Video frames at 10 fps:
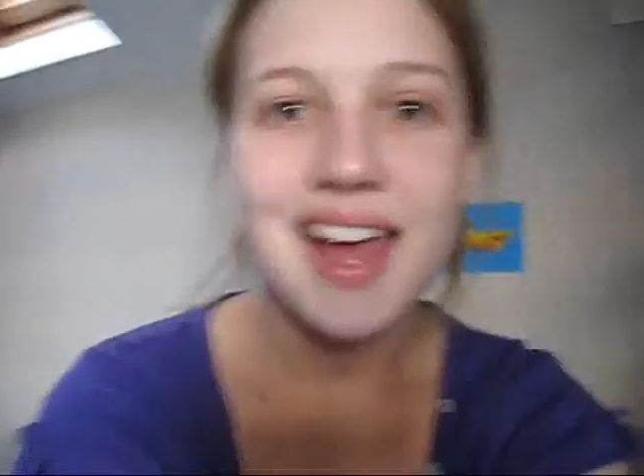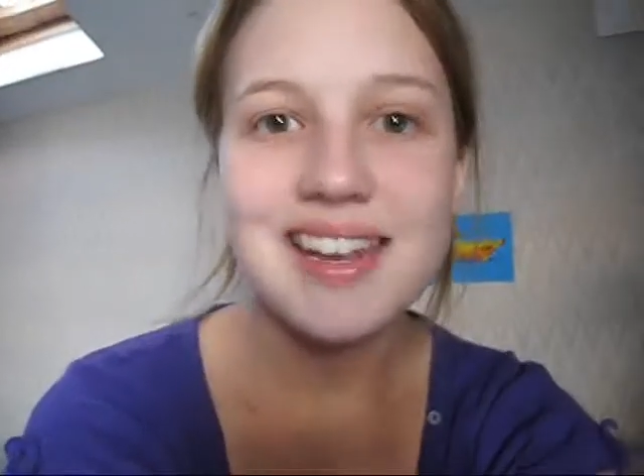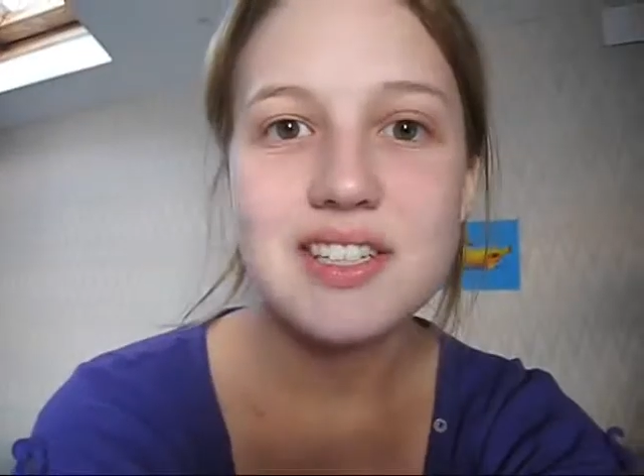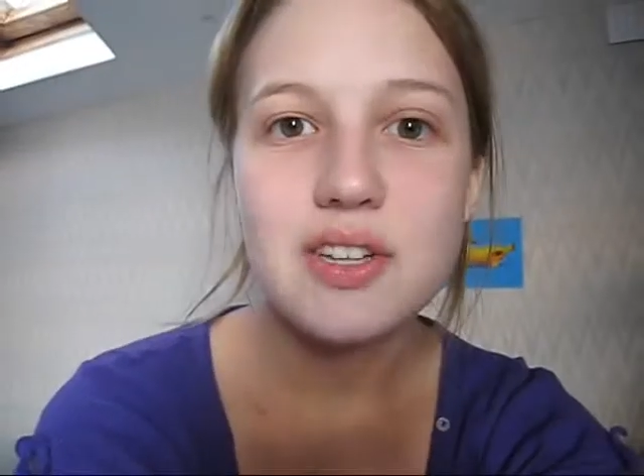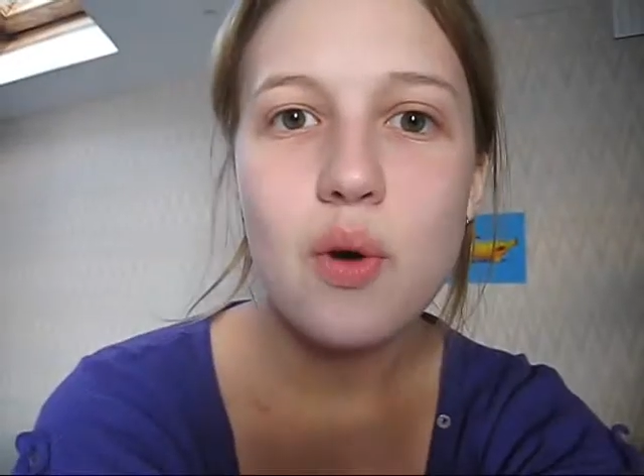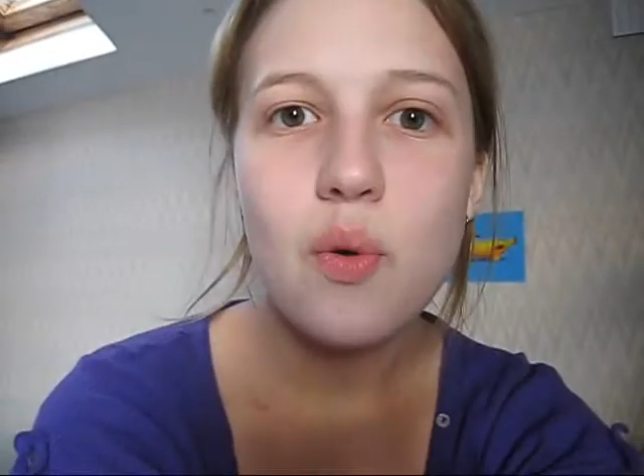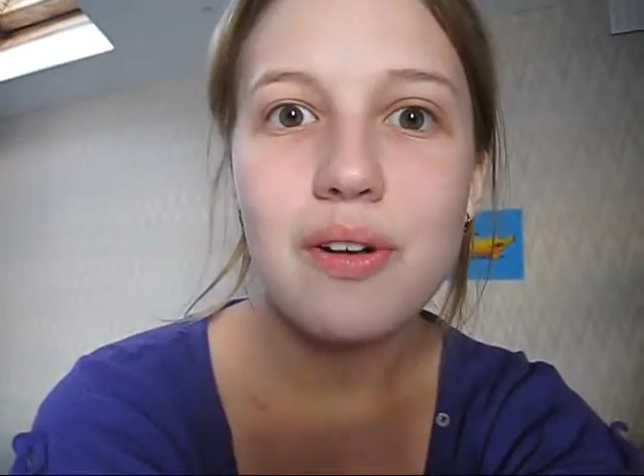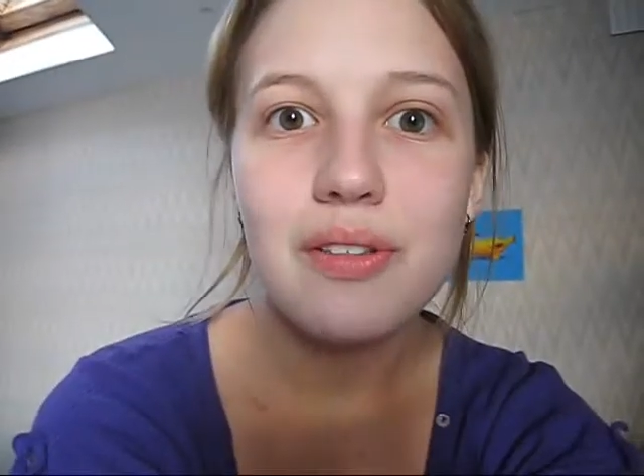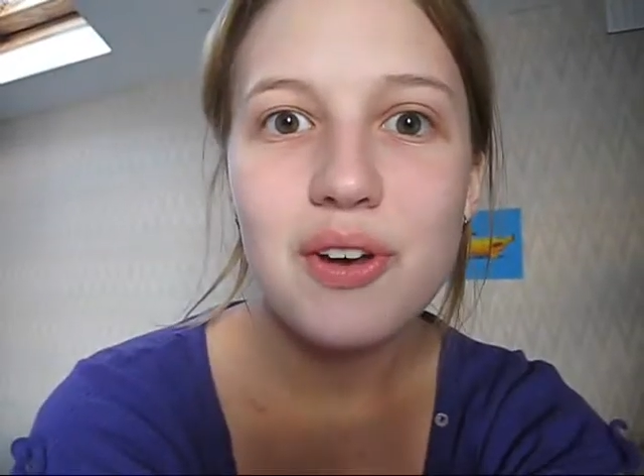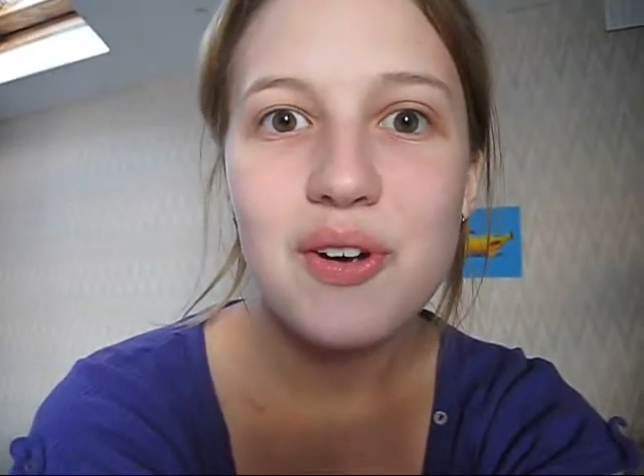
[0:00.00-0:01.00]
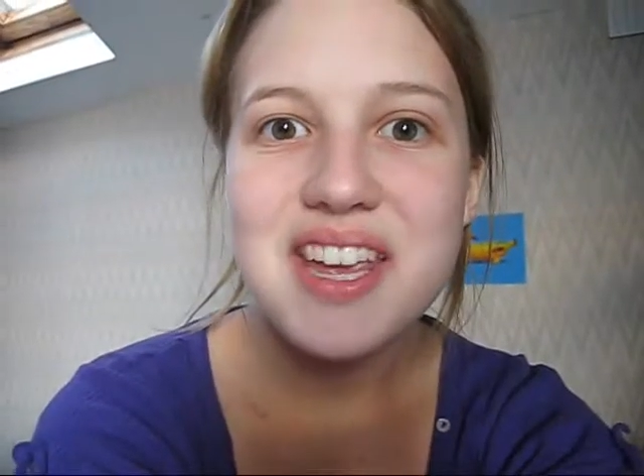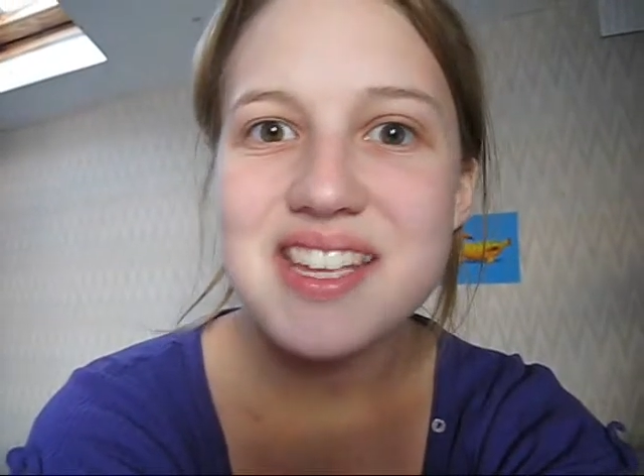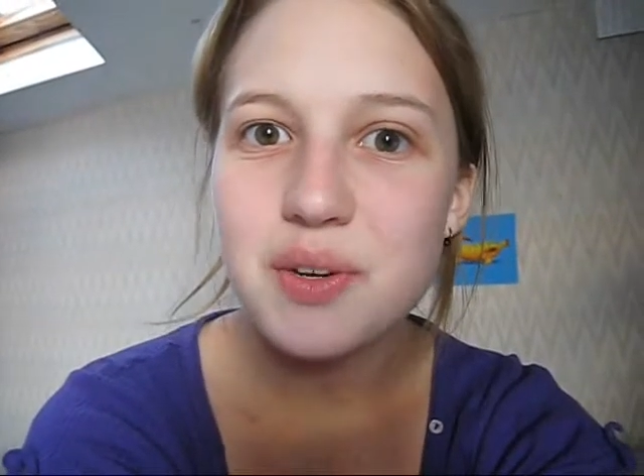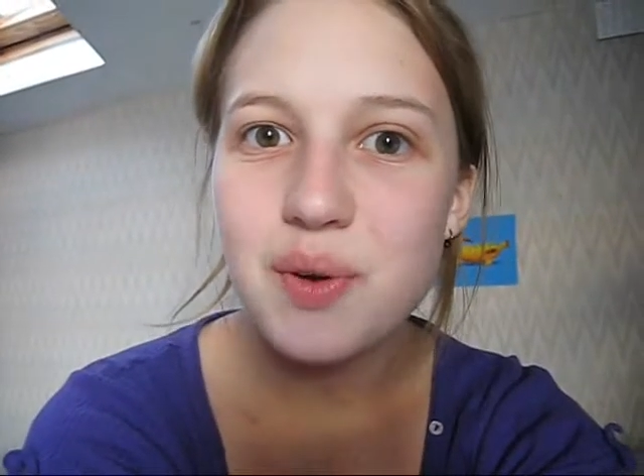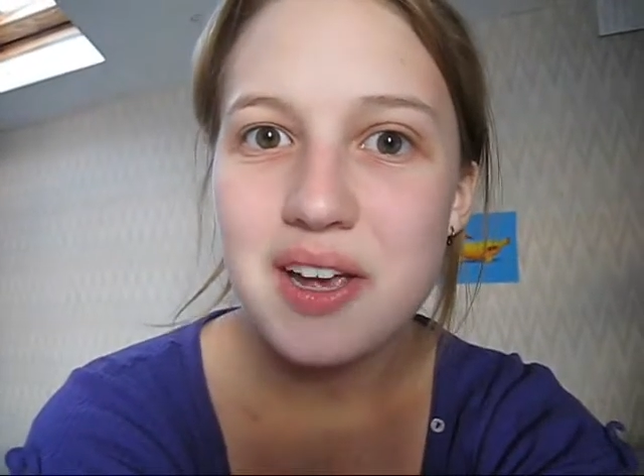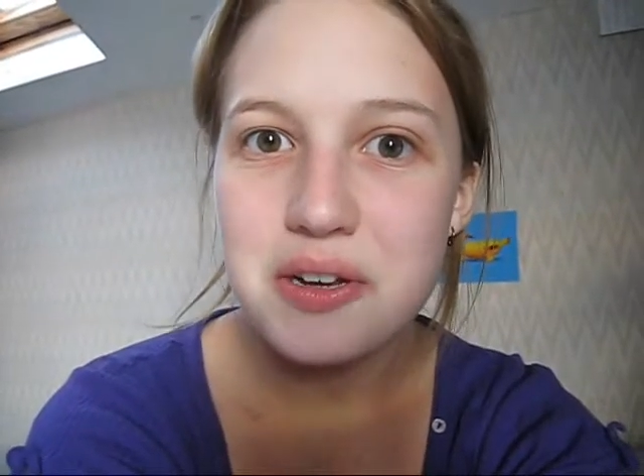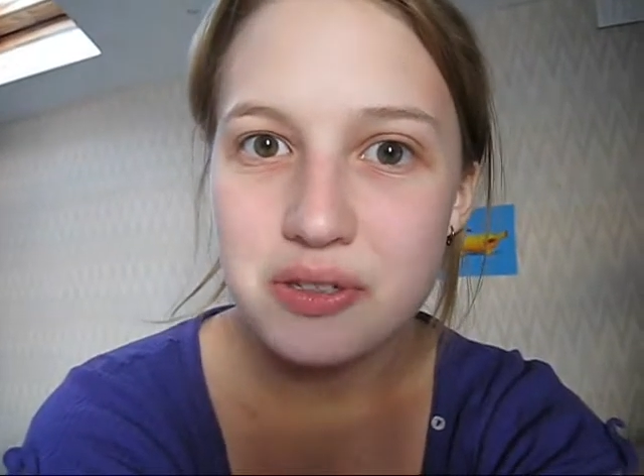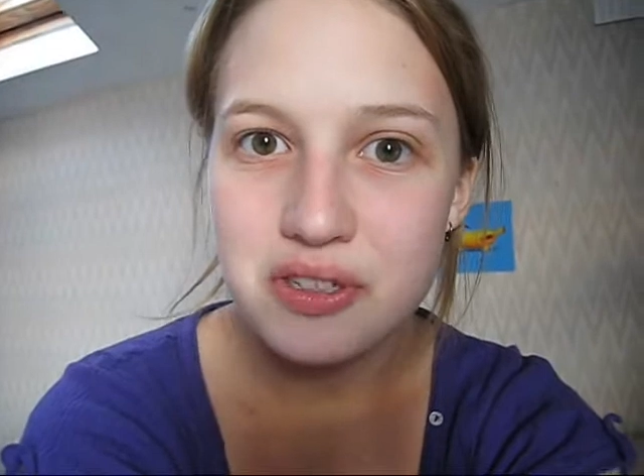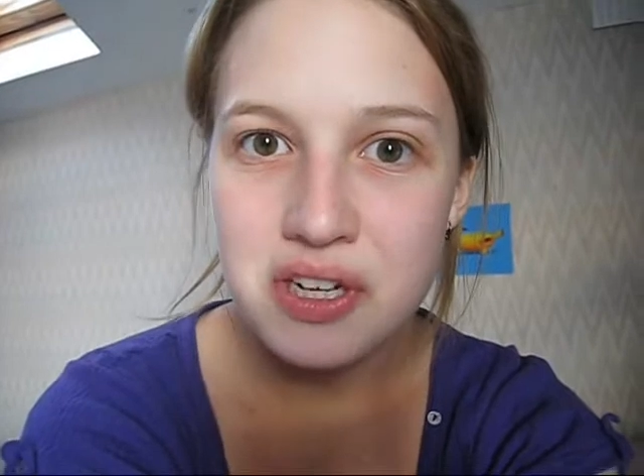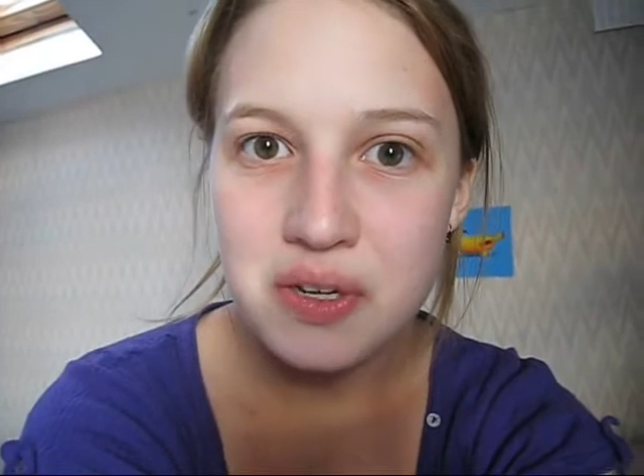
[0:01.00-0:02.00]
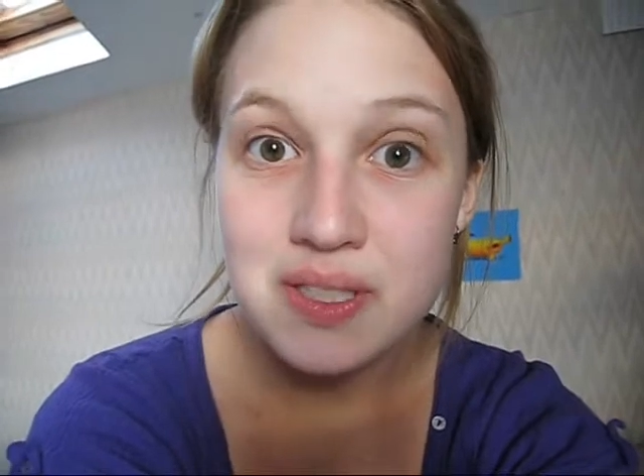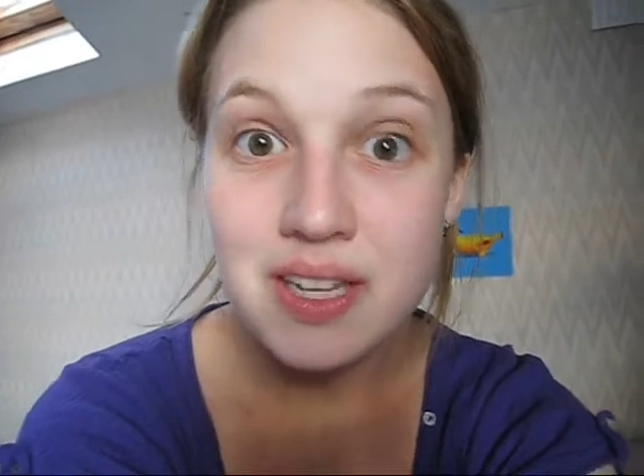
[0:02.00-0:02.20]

And so, although it is quite old news,